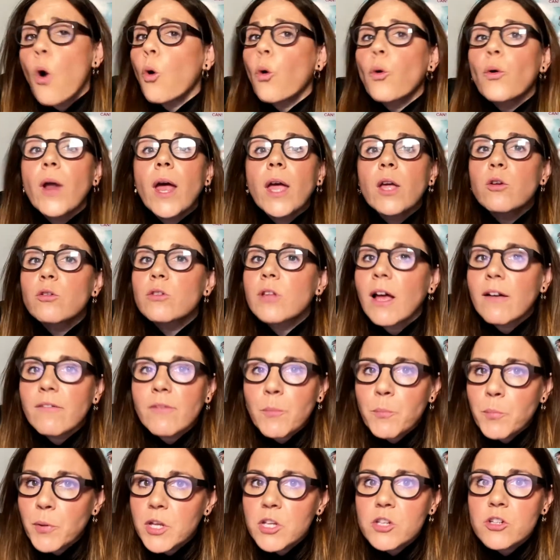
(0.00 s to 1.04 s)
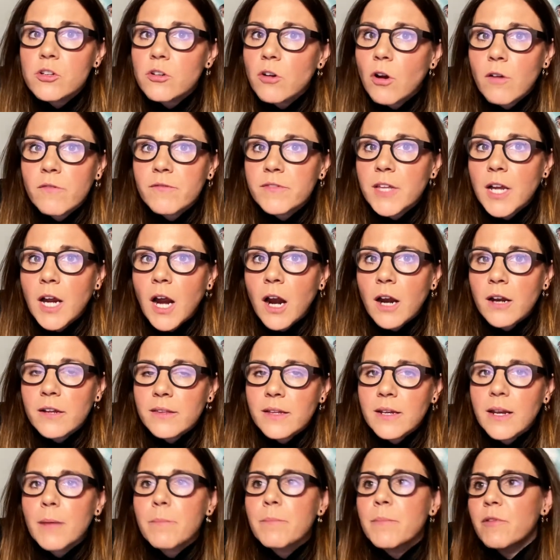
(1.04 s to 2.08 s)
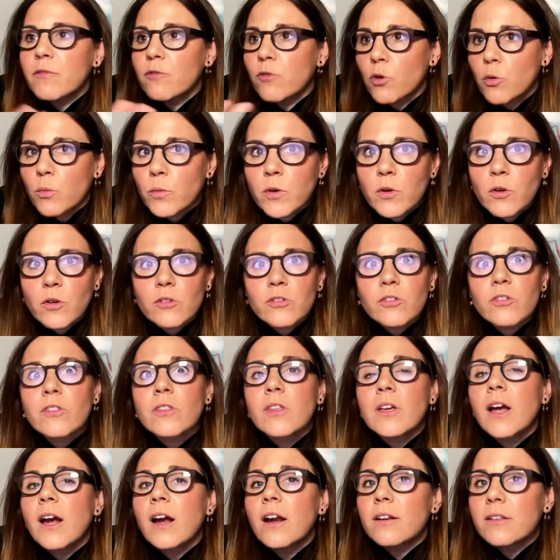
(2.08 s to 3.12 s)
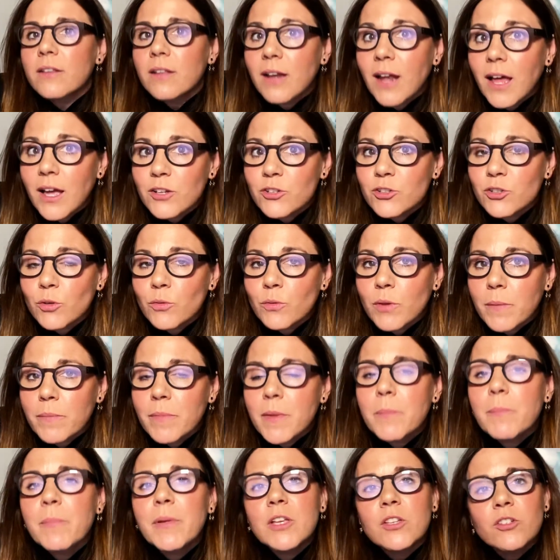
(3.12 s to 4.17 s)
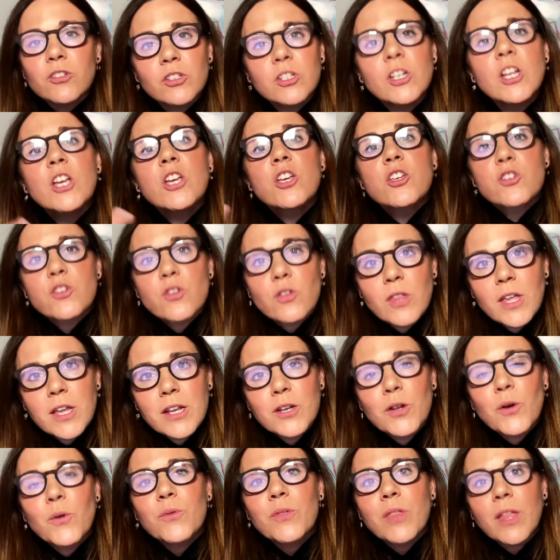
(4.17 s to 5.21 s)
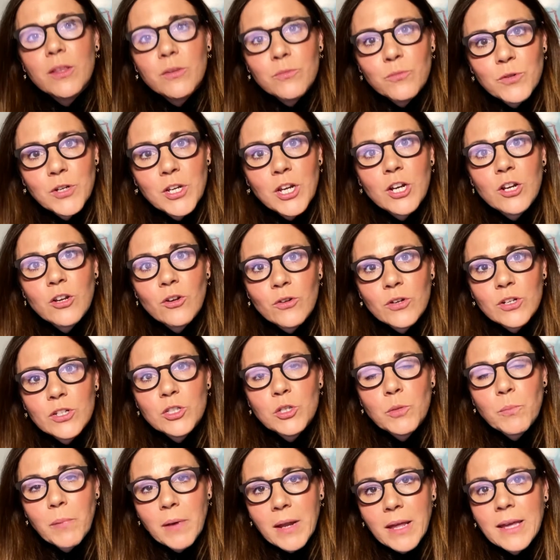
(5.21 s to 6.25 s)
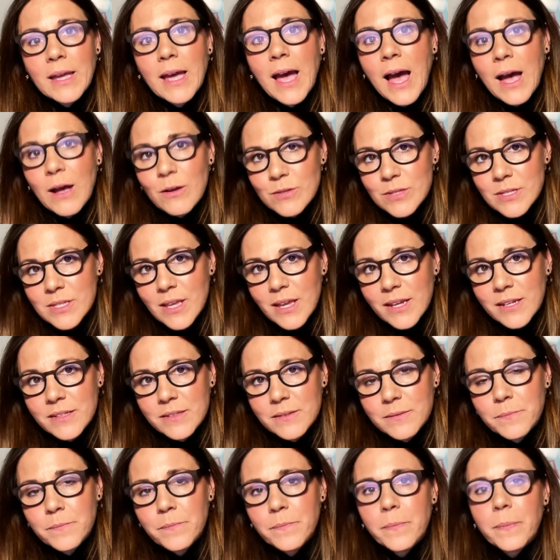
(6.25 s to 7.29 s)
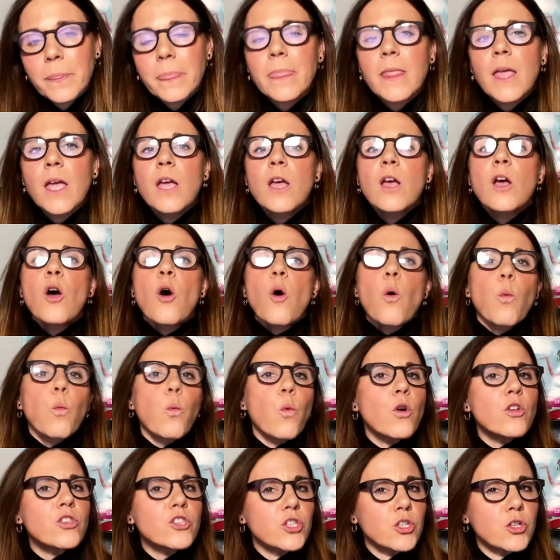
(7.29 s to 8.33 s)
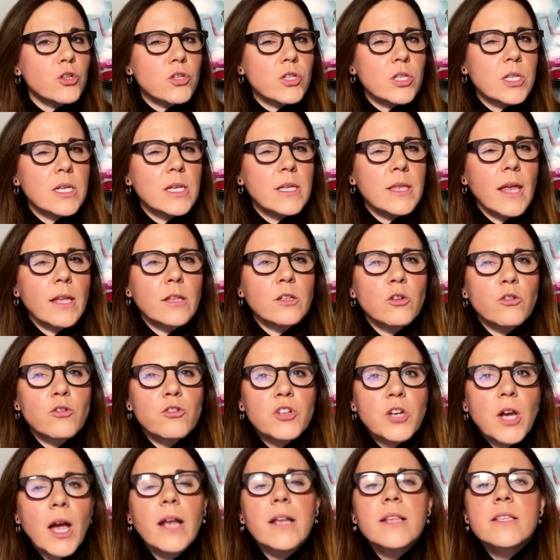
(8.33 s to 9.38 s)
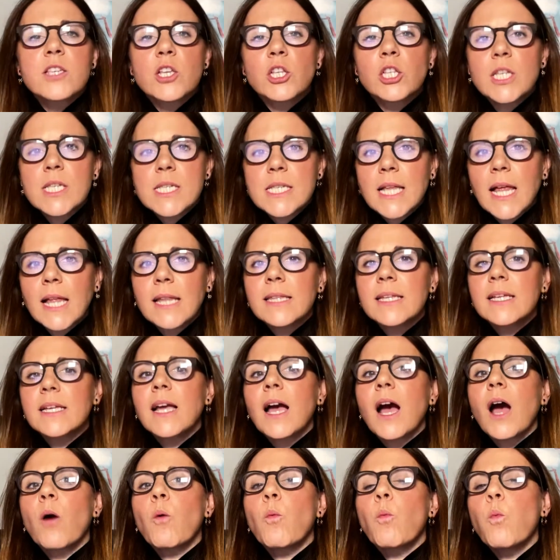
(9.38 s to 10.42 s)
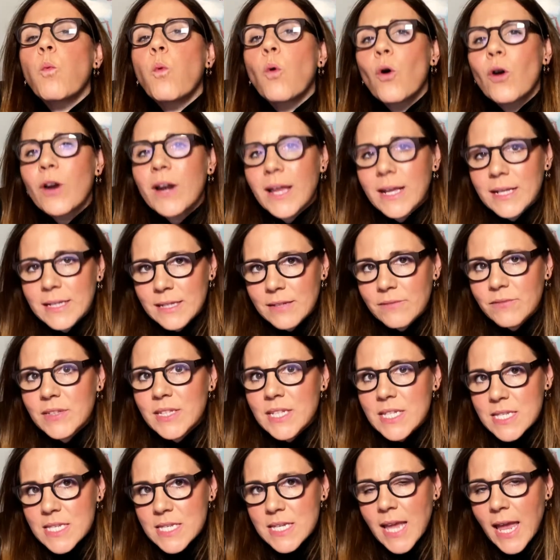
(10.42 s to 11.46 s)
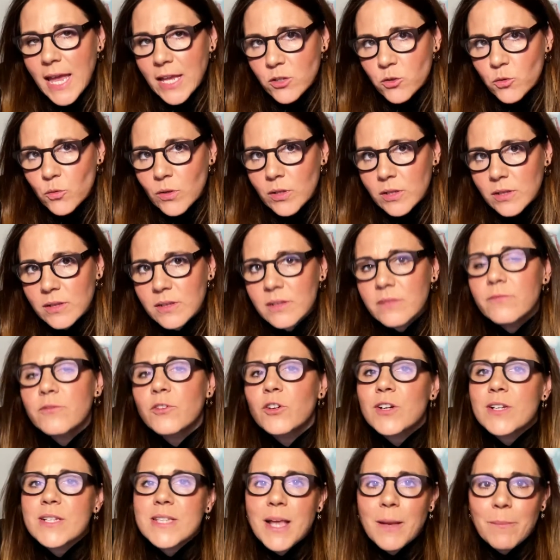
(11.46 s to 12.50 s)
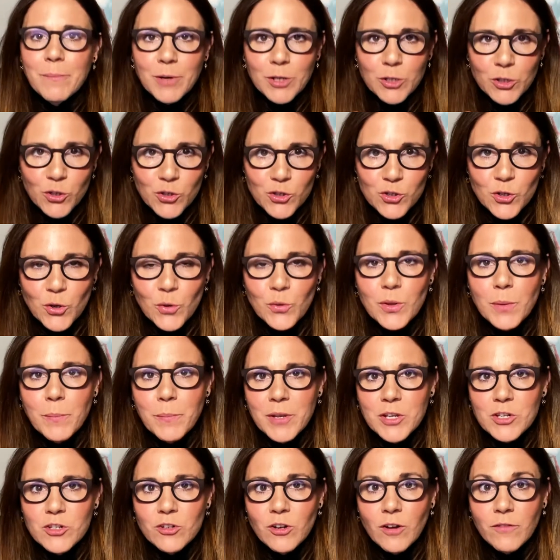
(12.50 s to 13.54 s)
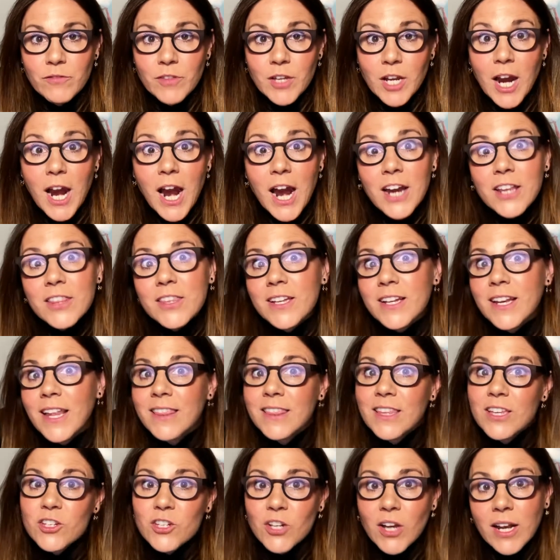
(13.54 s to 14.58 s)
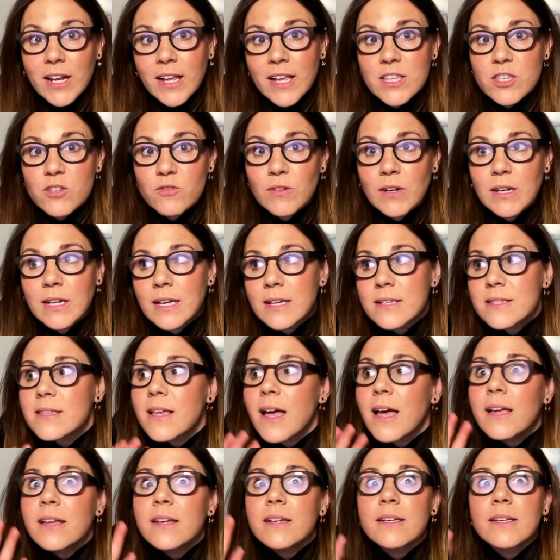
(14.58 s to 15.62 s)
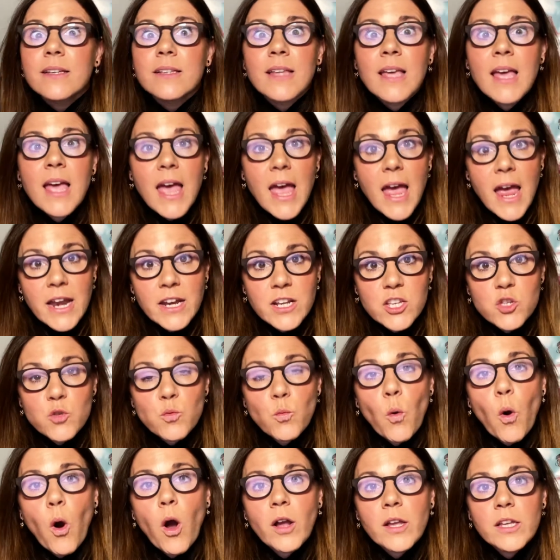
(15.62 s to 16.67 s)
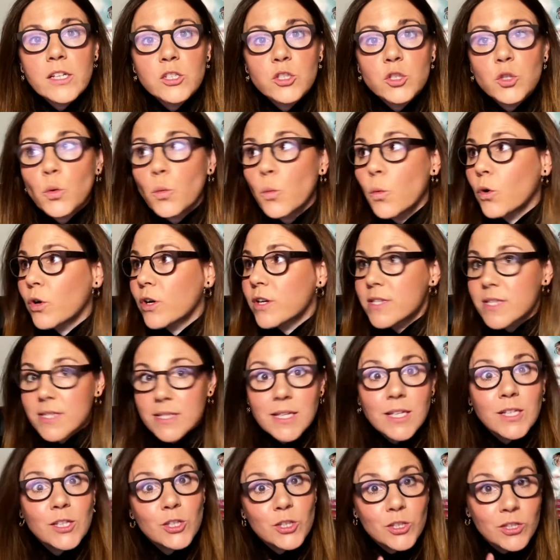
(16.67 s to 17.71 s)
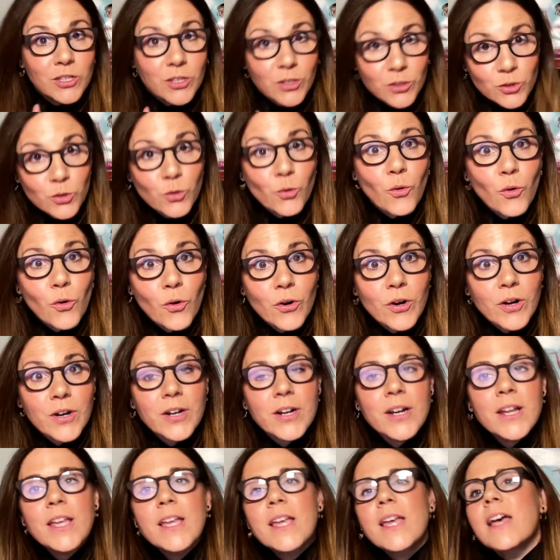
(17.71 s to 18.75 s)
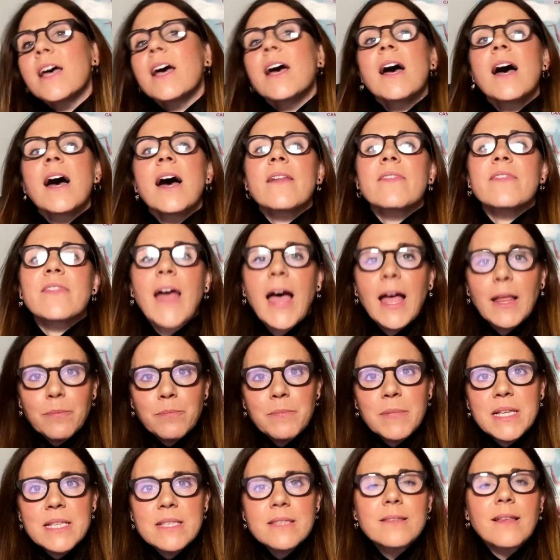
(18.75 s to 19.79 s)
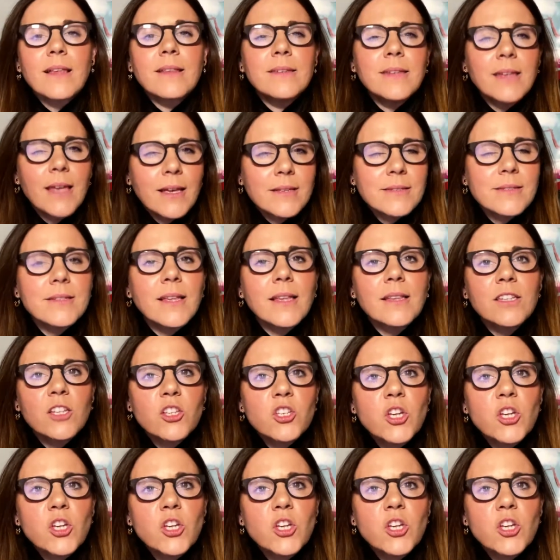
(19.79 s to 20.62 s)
Or I could have a picture of the garden, and before we go to the garden, I show them the picture so they know that we are going to play outside. Once you see that your child is understanding a one activity schedule, for example, you show the picture of the garden and the child gets really excited and is walking towards the door, that means that yes, that the